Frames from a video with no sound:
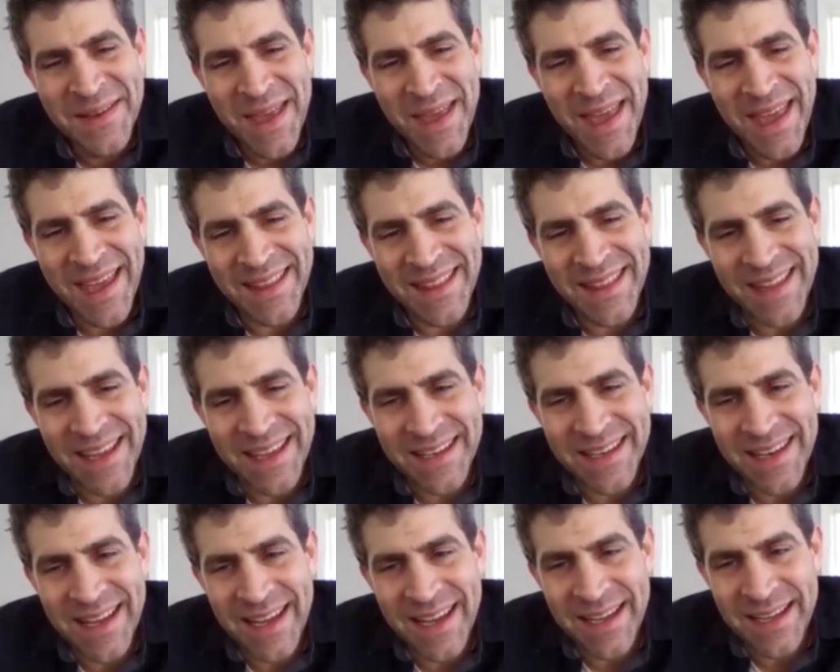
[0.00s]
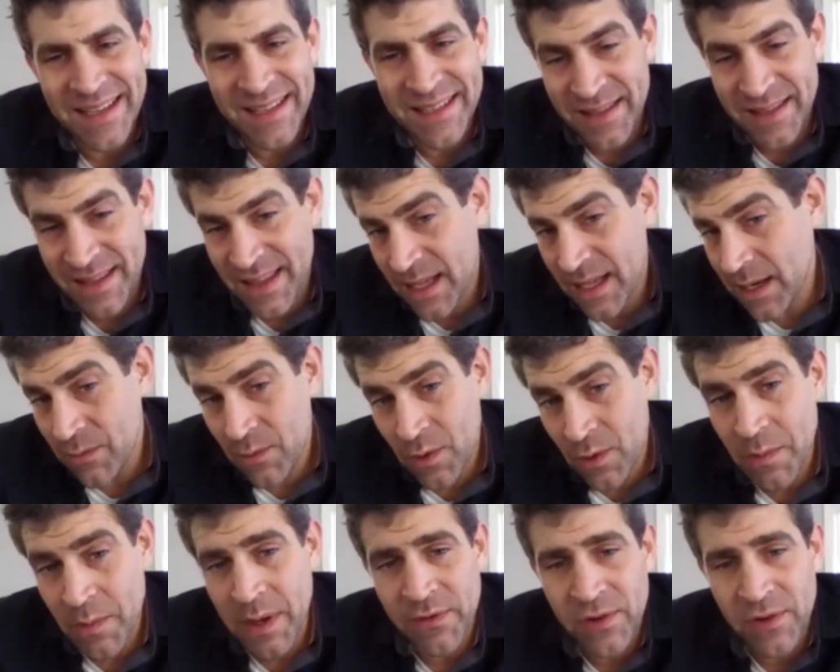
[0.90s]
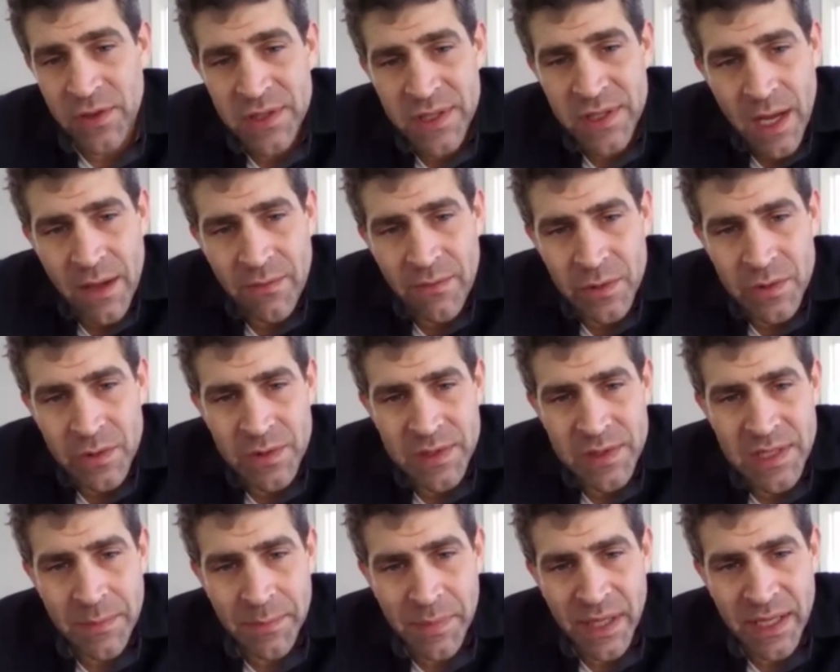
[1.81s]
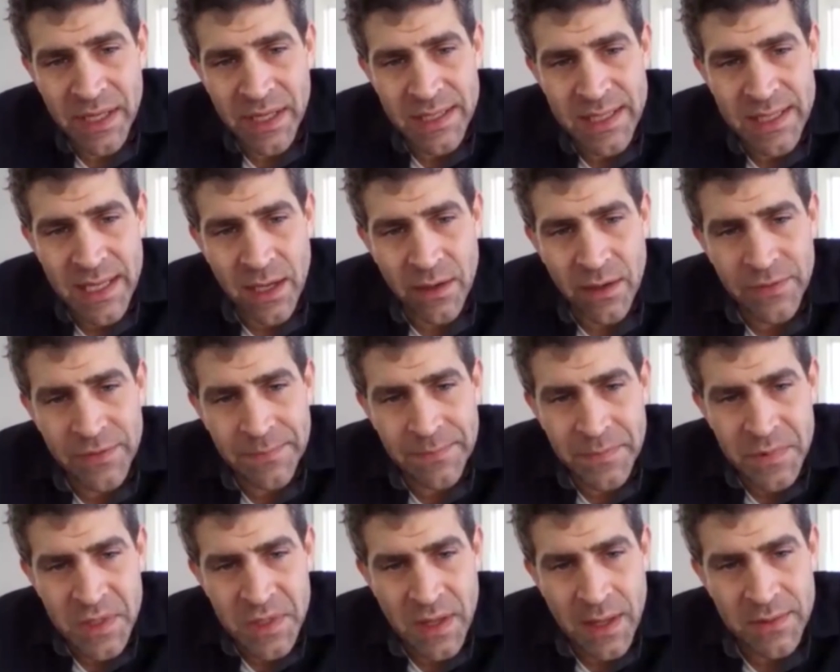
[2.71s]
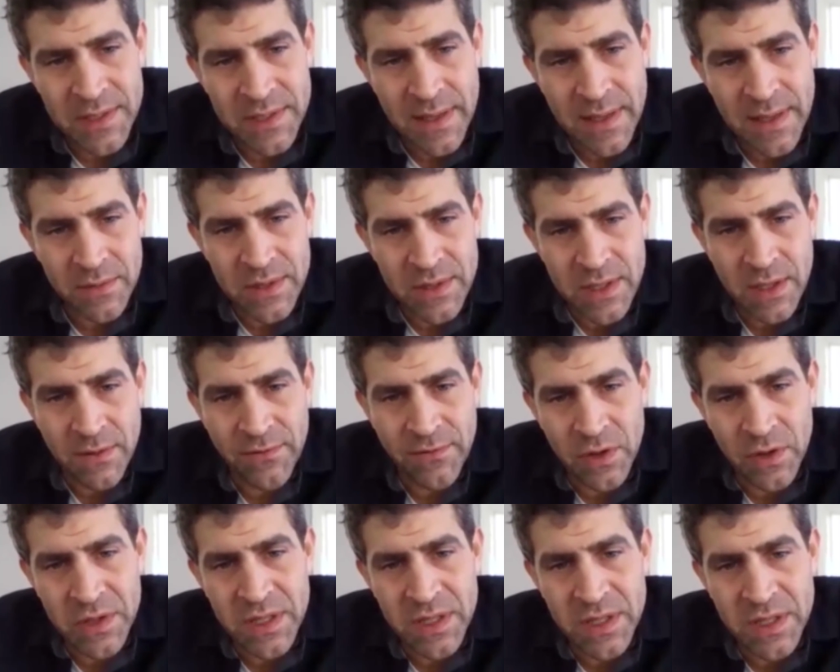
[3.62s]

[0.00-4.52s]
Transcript: And then I wrote my first novel, which was The Blade itself. So that was the first